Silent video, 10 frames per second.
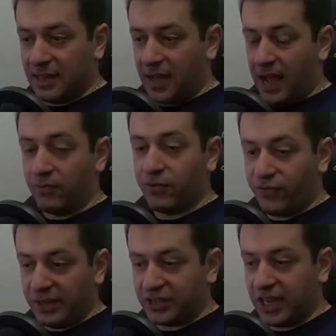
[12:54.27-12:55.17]
the high
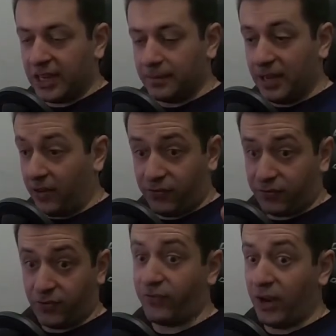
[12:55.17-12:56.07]
refresh games
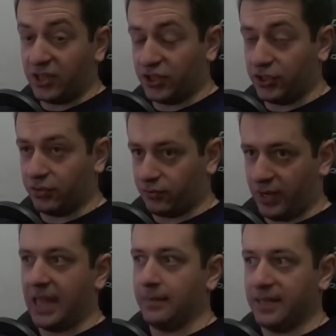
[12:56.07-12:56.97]

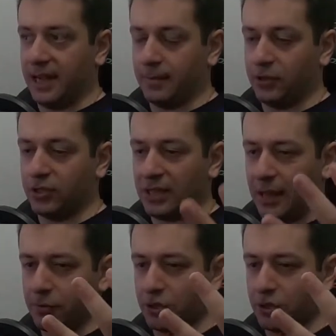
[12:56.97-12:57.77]
that I'm using